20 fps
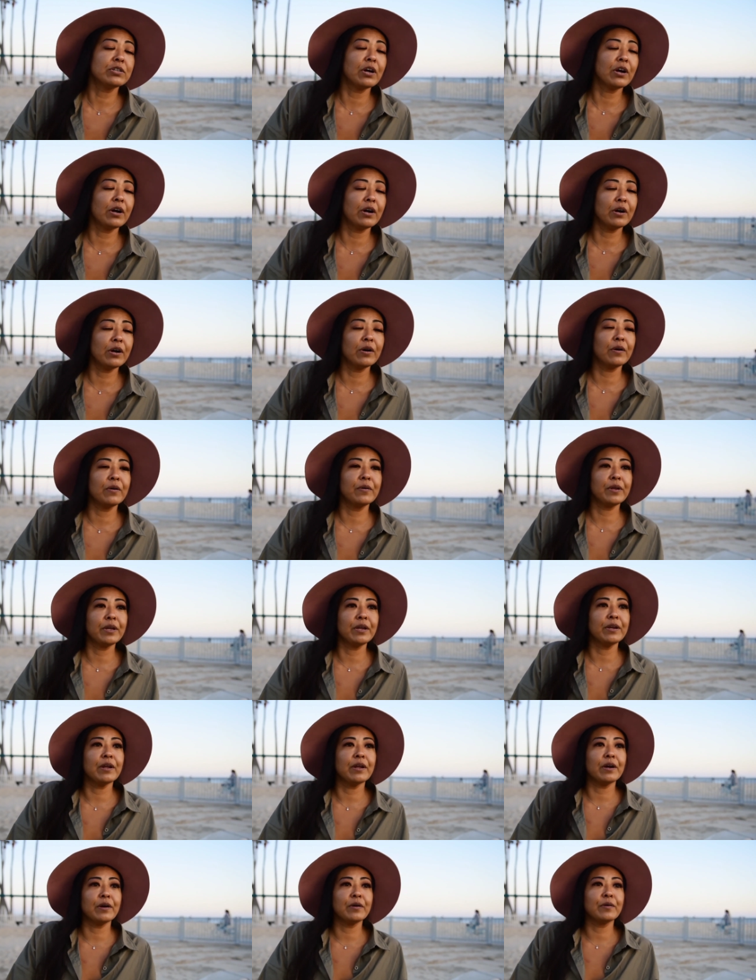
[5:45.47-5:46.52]
So,
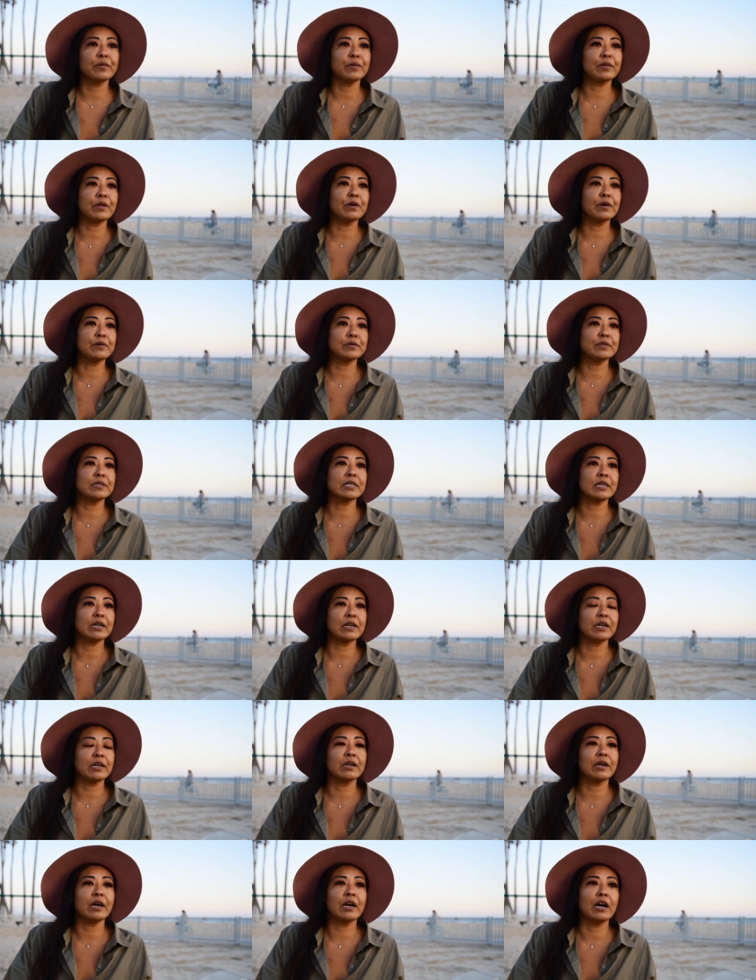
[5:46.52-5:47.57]
those
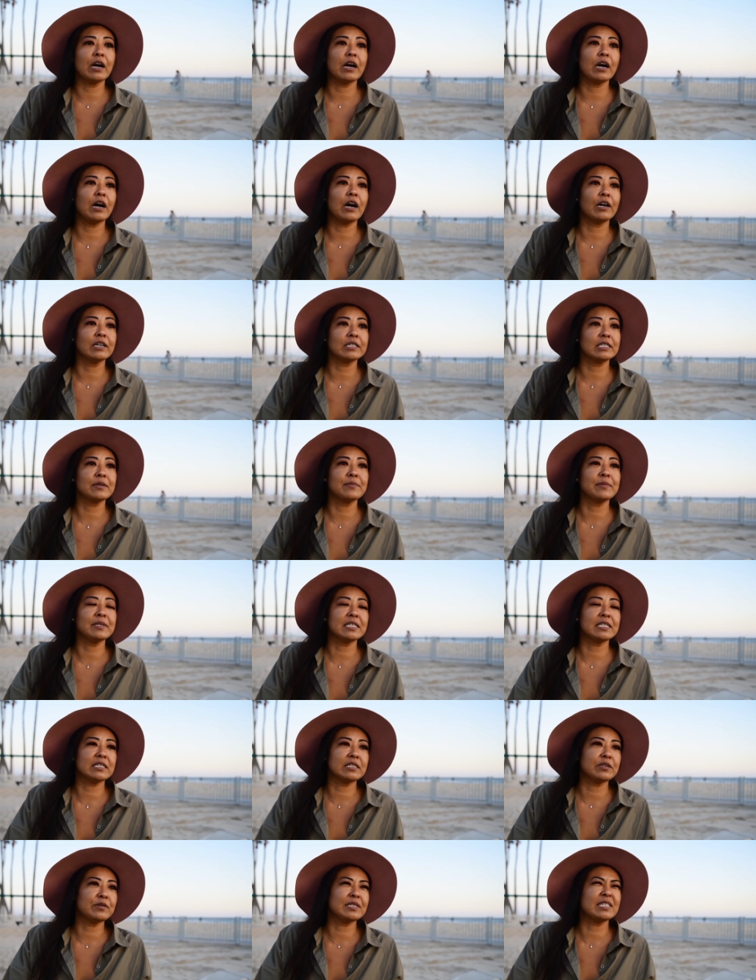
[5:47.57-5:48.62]
are awesome.
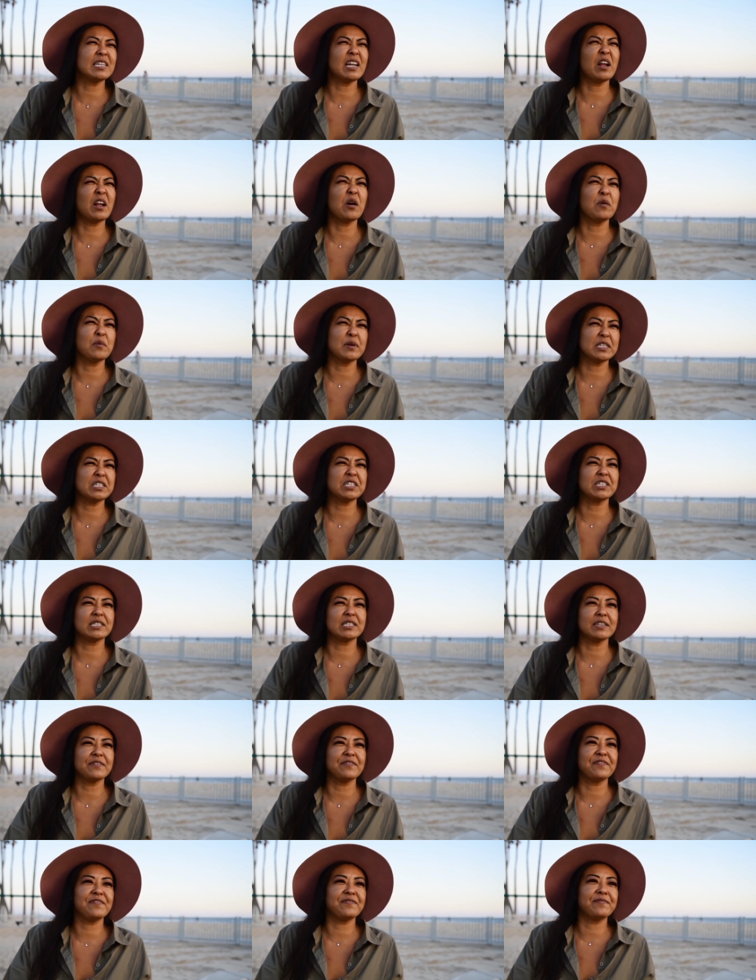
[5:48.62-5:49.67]
It's not always just
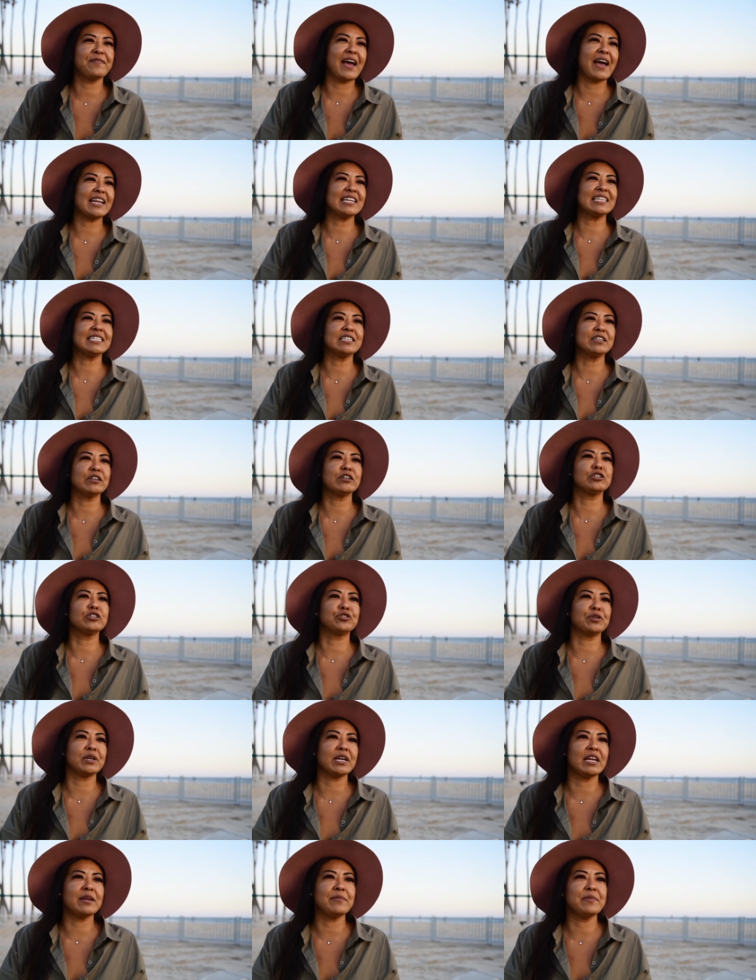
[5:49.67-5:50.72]
a fantasy or
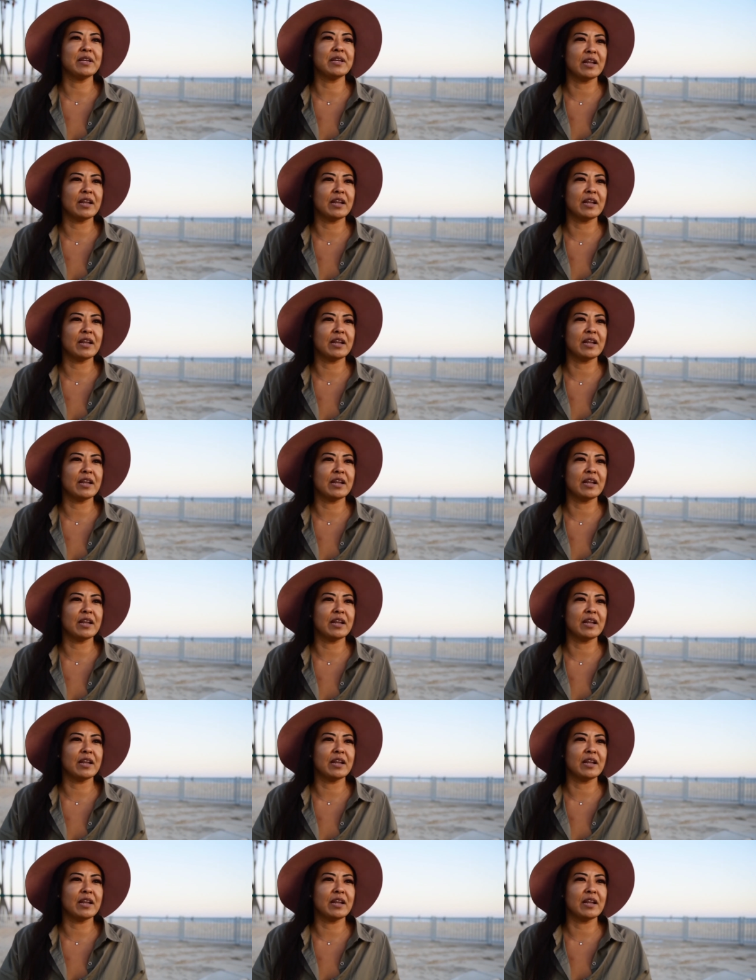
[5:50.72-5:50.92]
dream.